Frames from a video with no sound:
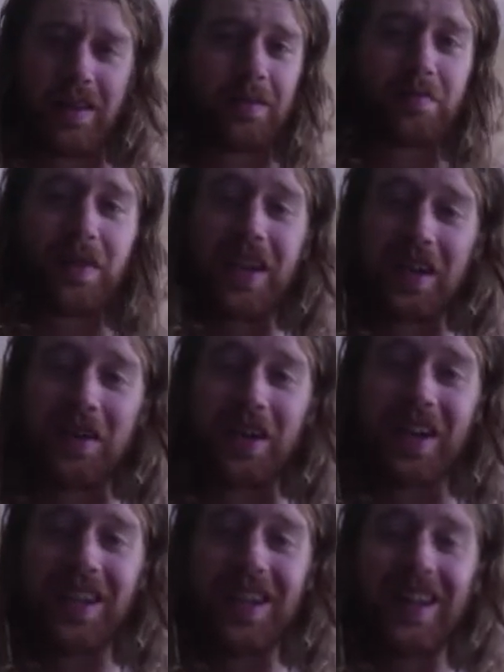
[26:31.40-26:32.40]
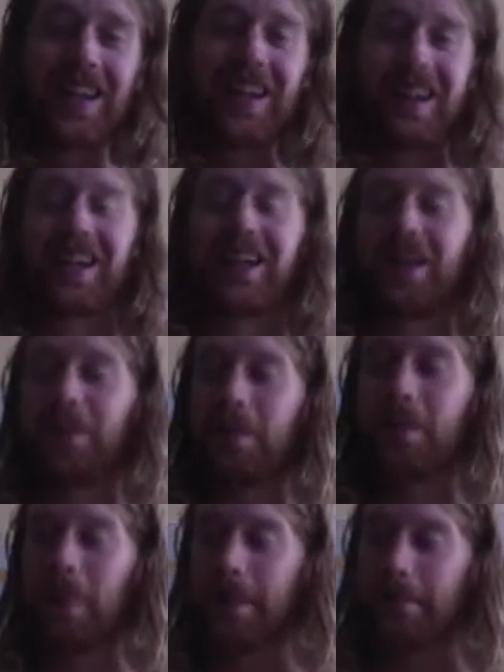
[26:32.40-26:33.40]
But anyway, um,
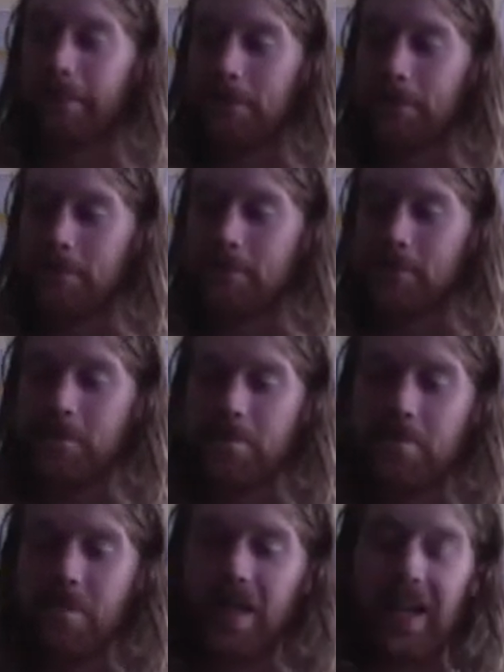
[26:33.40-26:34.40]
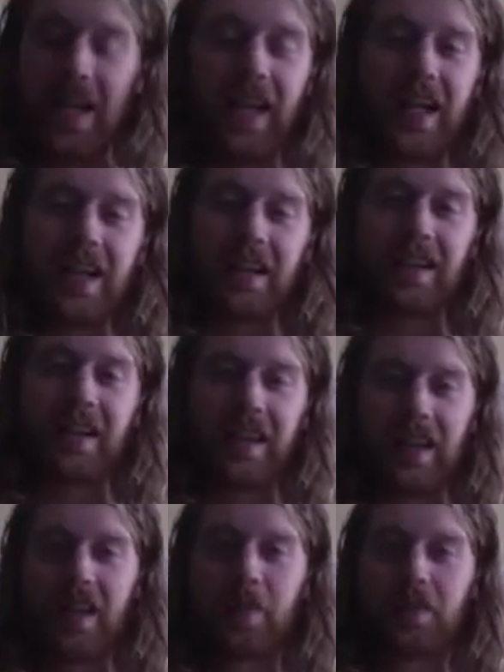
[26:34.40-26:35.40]
yeah, I had like
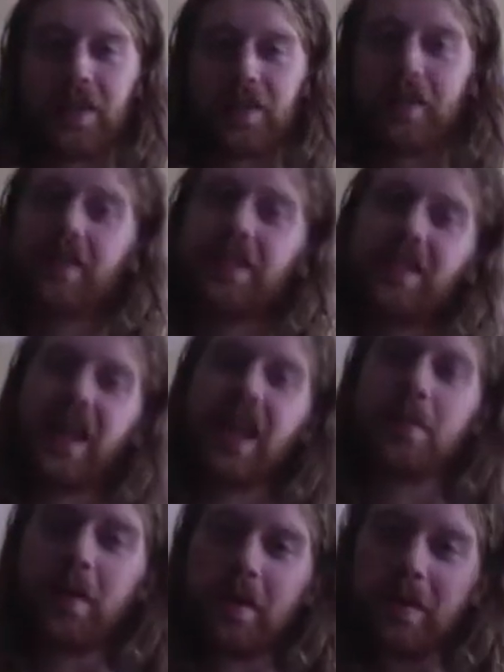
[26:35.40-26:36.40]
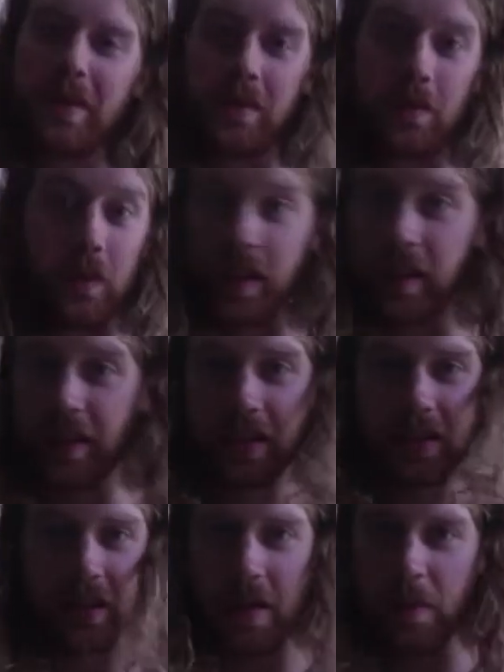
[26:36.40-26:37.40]
a couple different just high moments, really
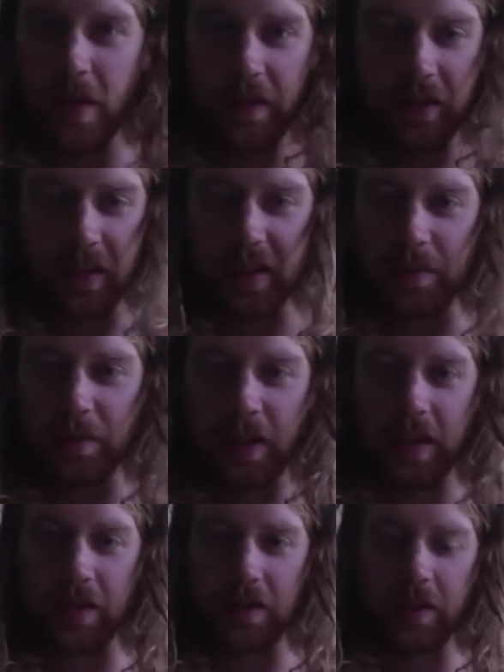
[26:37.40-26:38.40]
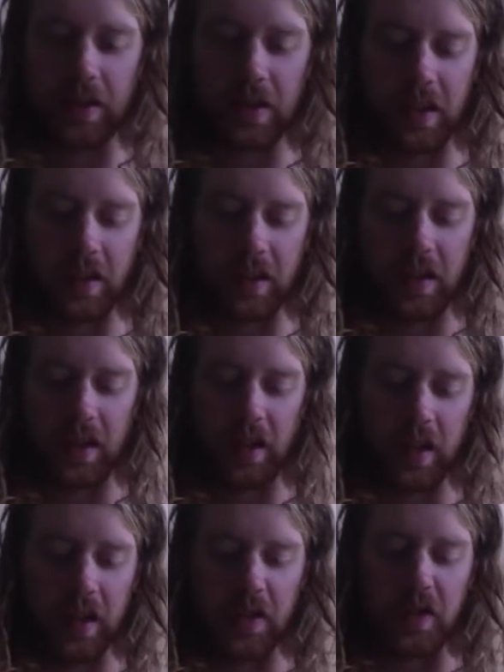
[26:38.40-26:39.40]
just epiphanies, breakthroughs, and
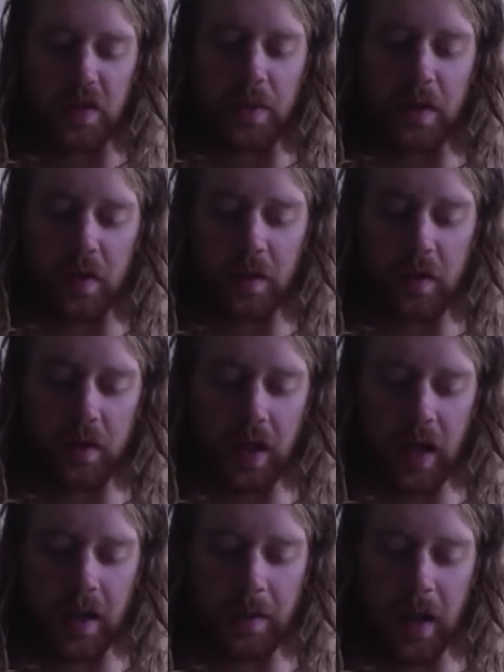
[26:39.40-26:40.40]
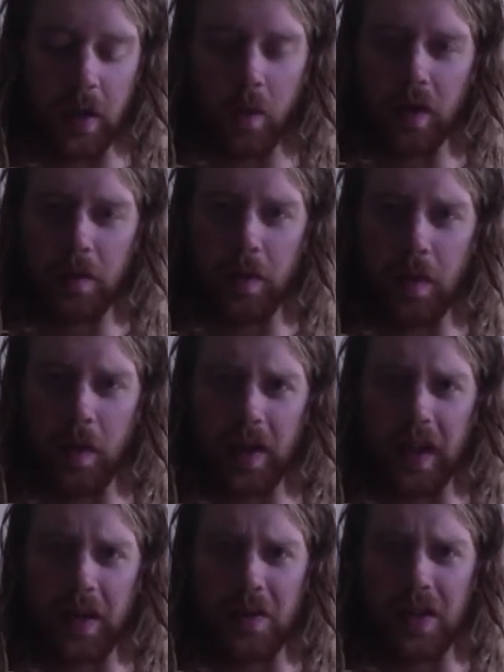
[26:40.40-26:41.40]
it was beautiful. At one point,
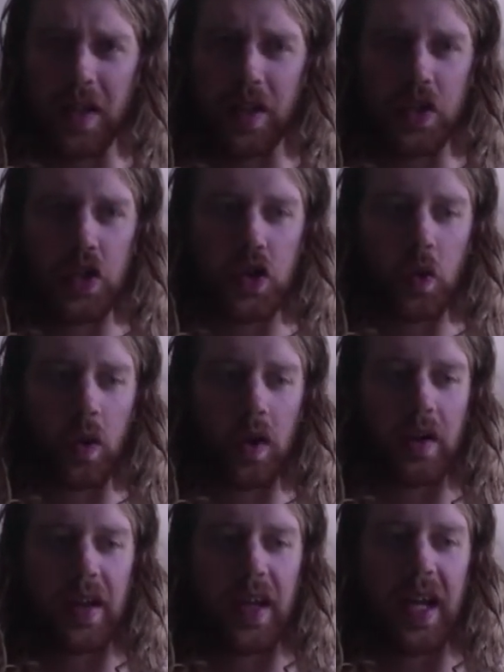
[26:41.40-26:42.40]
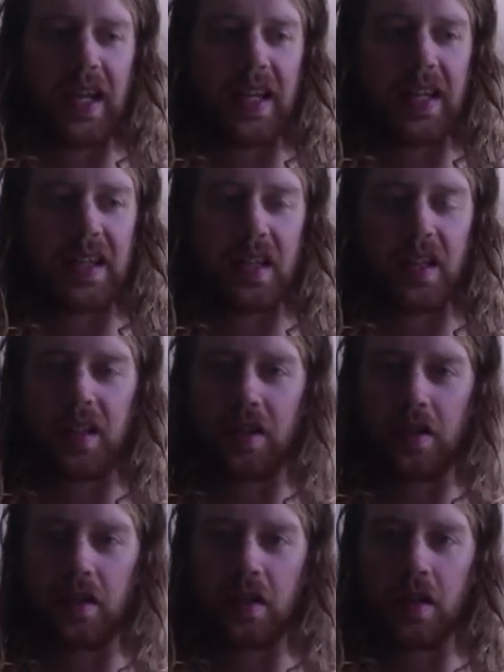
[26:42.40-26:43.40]
I was like sure that I need to just